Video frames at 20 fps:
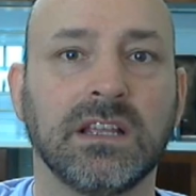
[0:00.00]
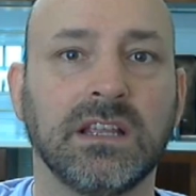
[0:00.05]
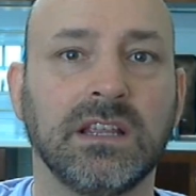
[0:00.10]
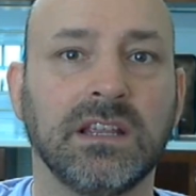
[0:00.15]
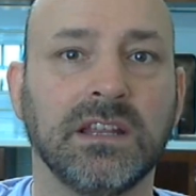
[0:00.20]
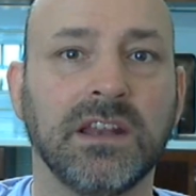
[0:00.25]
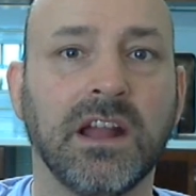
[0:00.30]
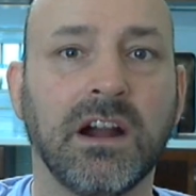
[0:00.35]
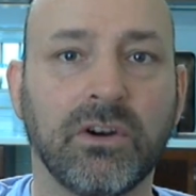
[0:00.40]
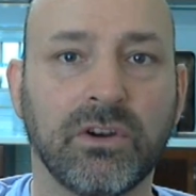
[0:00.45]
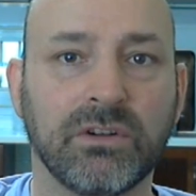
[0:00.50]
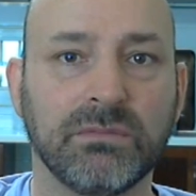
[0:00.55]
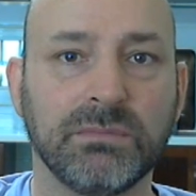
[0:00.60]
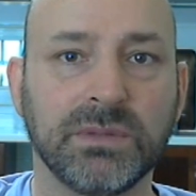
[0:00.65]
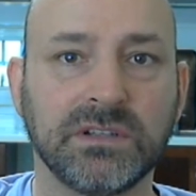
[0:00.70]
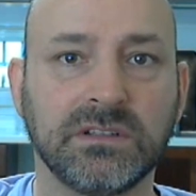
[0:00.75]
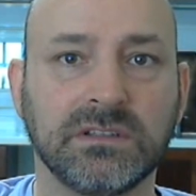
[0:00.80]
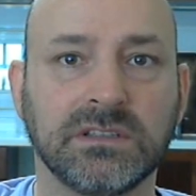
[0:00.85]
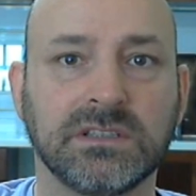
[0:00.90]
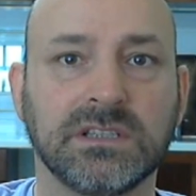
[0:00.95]
in our
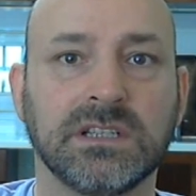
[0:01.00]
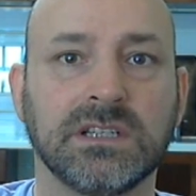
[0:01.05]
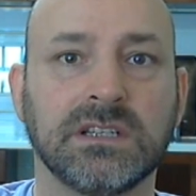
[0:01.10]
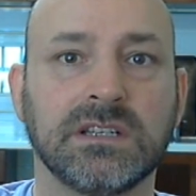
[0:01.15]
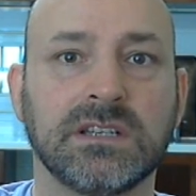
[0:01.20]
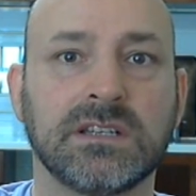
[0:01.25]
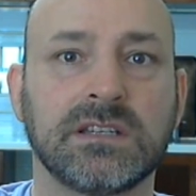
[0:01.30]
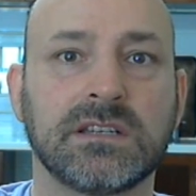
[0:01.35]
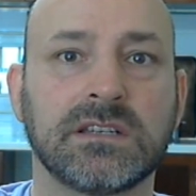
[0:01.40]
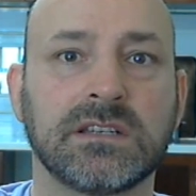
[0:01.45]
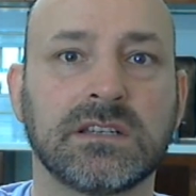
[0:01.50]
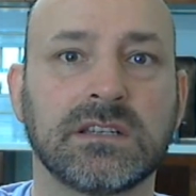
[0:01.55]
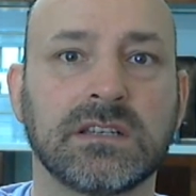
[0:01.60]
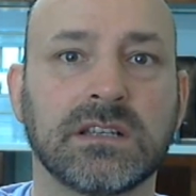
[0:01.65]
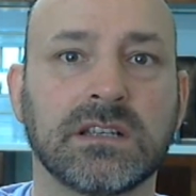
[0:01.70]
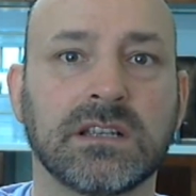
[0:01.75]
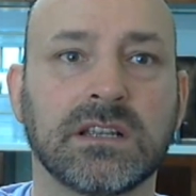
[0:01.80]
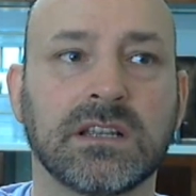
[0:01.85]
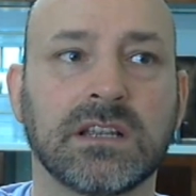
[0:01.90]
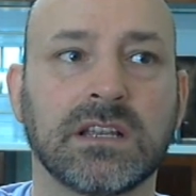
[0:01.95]
abilities
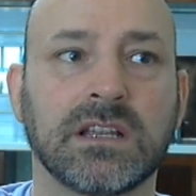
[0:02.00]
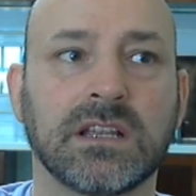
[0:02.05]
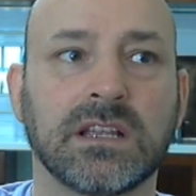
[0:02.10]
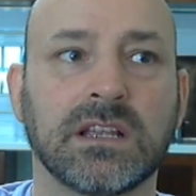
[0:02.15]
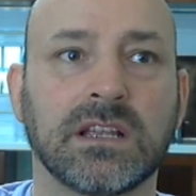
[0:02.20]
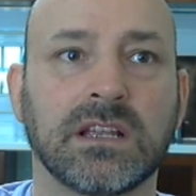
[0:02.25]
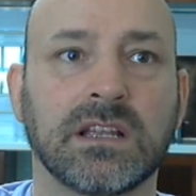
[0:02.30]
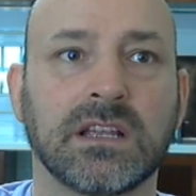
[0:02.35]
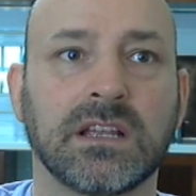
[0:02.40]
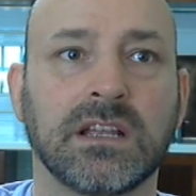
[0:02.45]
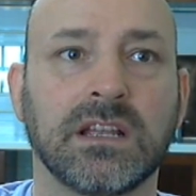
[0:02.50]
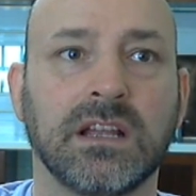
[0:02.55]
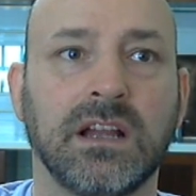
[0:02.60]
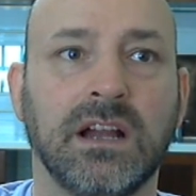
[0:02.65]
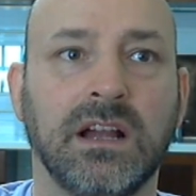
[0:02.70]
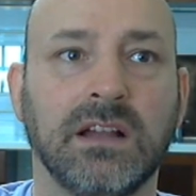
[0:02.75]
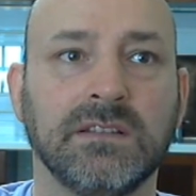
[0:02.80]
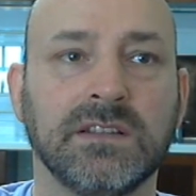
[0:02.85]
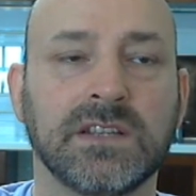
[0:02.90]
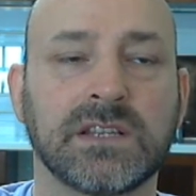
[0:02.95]

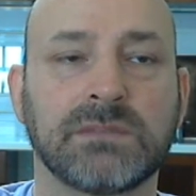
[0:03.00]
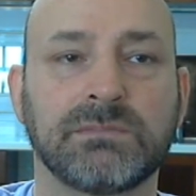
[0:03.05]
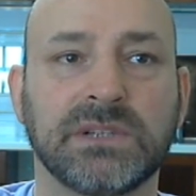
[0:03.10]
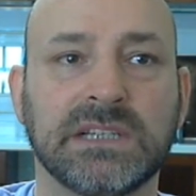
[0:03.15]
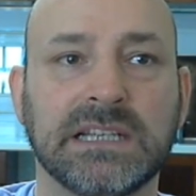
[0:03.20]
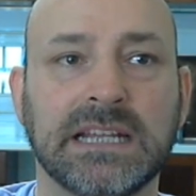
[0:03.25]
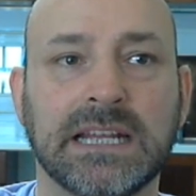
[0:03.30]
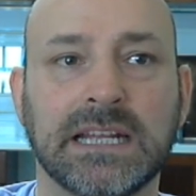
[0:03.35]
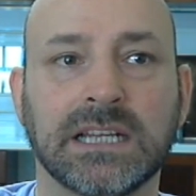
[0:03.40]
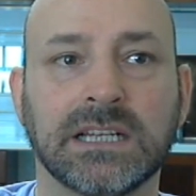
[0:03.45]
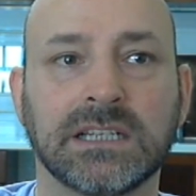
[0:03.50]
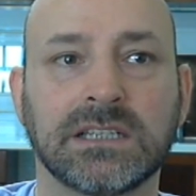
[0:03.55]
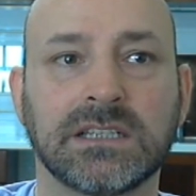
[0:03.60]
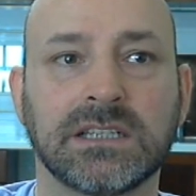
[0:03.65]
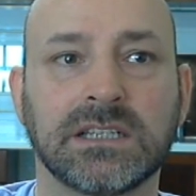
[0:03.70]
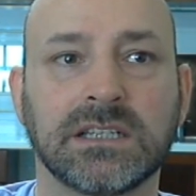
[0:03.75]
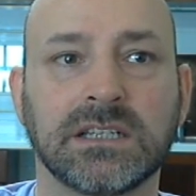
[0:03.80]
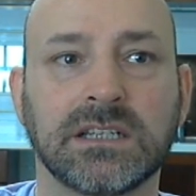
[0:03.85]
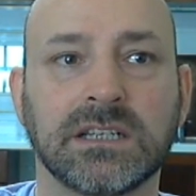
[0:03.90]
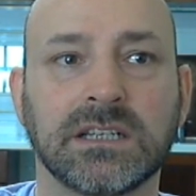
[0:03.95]
on this planet